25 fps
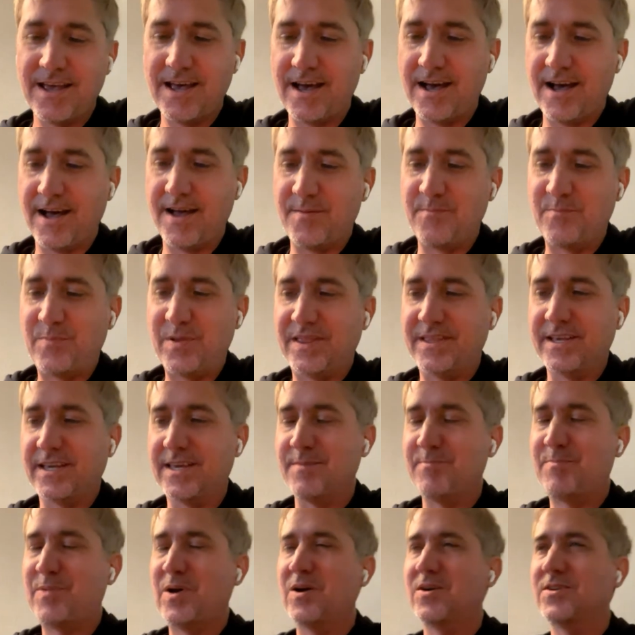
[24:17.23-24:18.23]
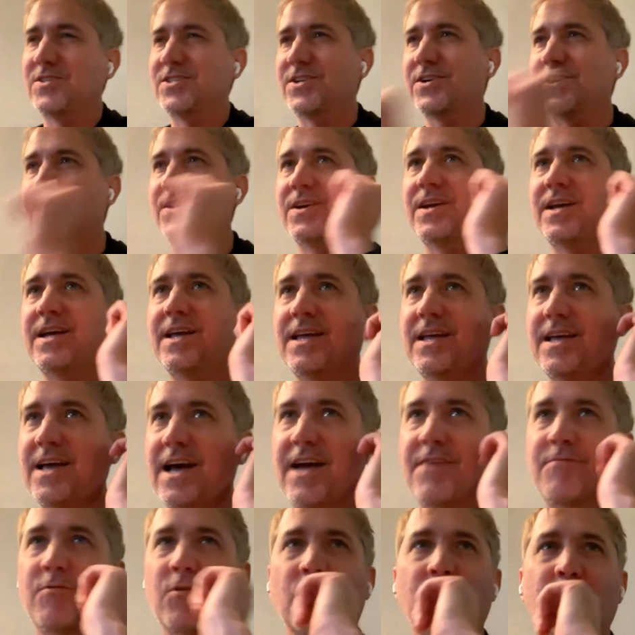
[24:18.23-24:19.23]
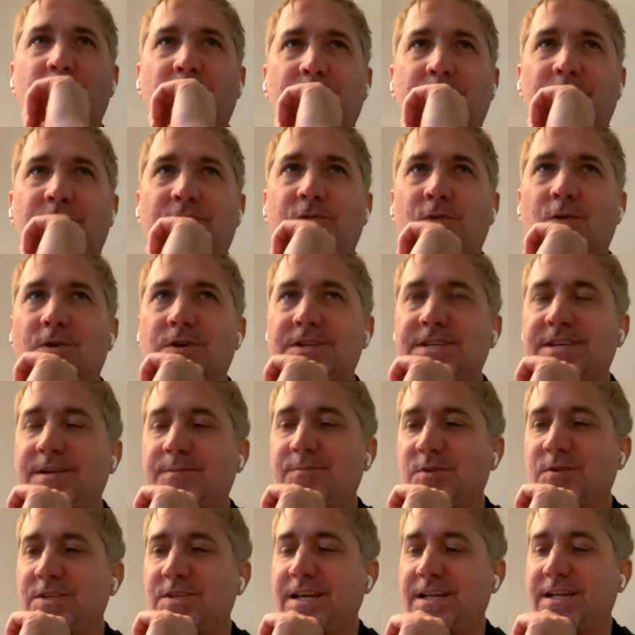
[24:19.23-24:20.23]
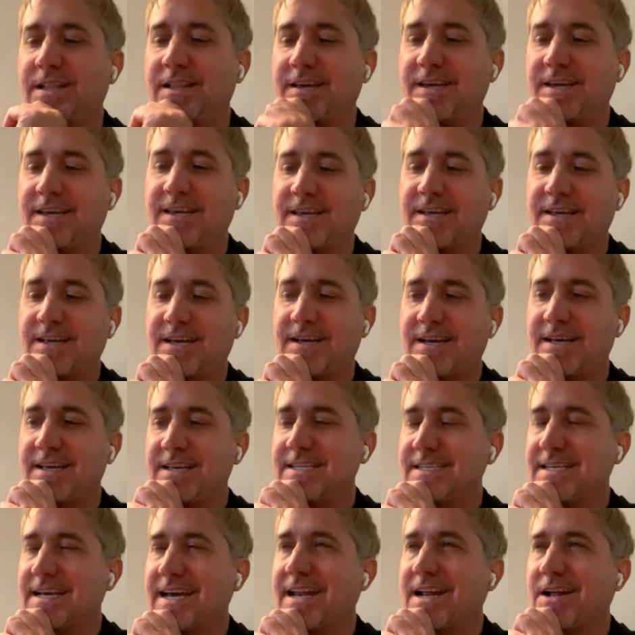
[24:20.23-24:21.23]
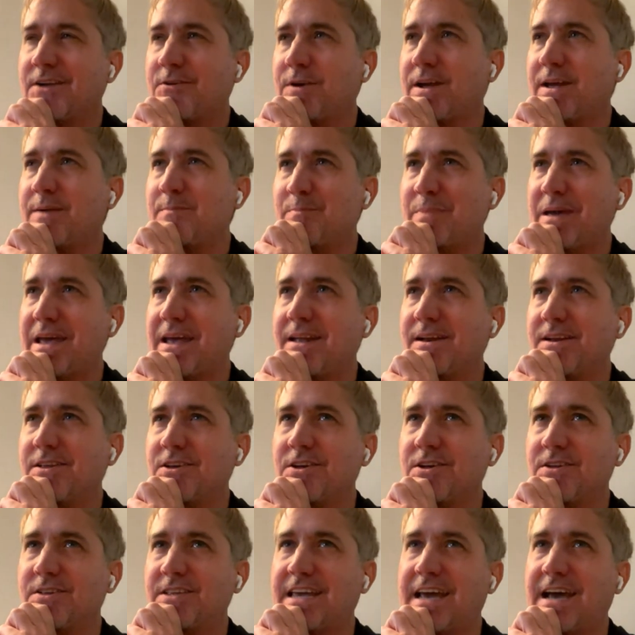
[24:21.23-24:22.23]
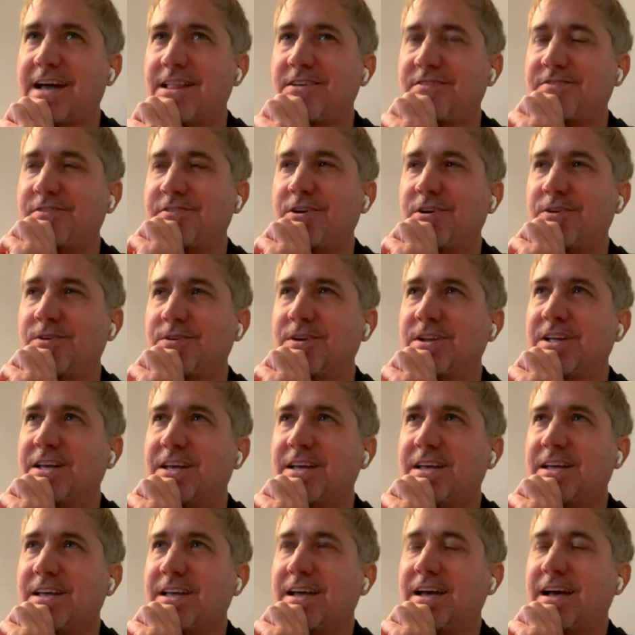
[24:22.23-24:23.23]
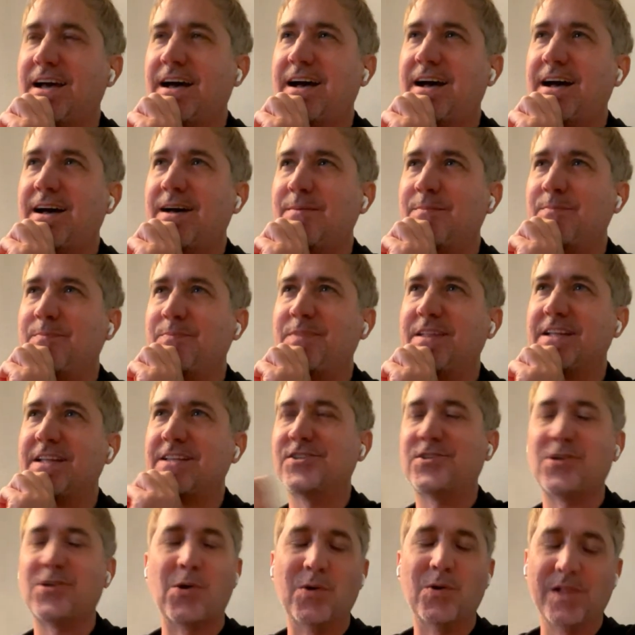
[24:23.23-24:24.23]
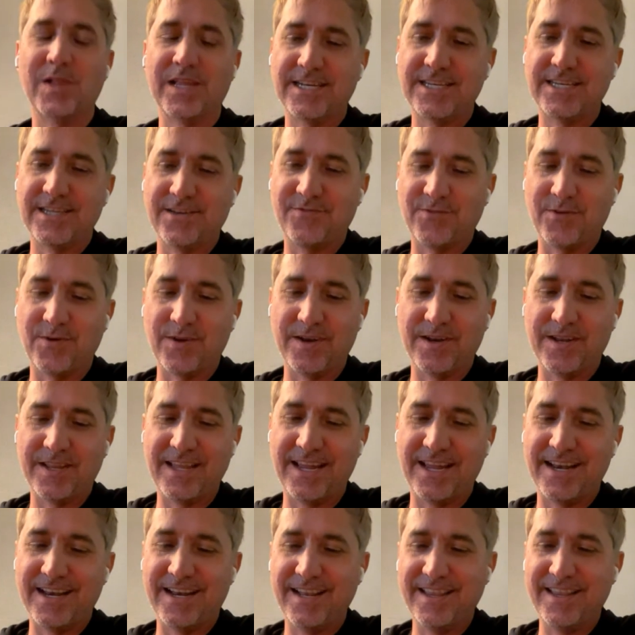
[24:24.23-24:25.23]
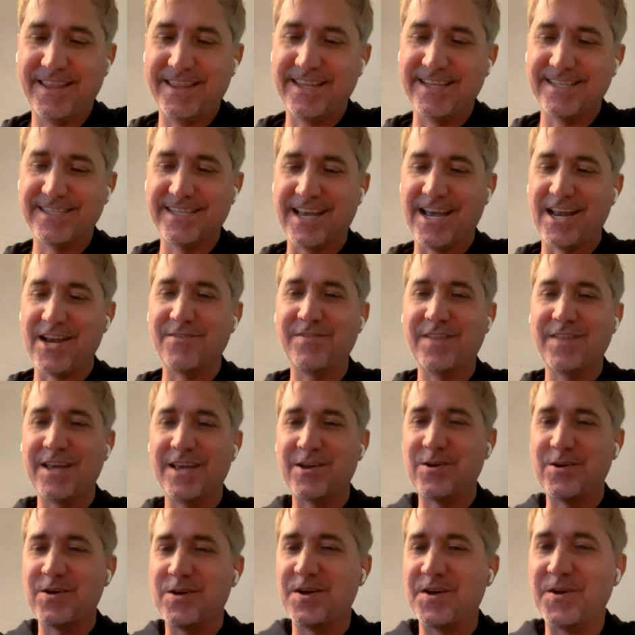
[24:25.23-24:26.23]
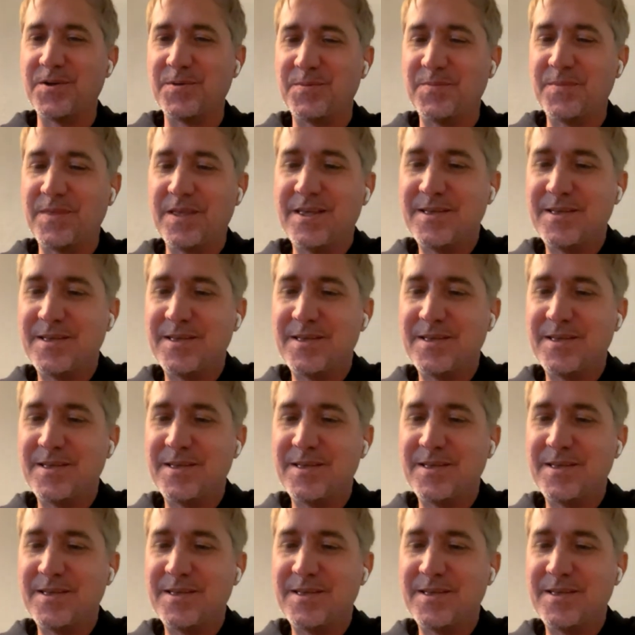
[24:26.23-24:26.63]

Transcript: Um, but the composer I've worked with before, Tim Rutili, uh, he's got a great band called Califone um, that's totally different than this kind of like uh,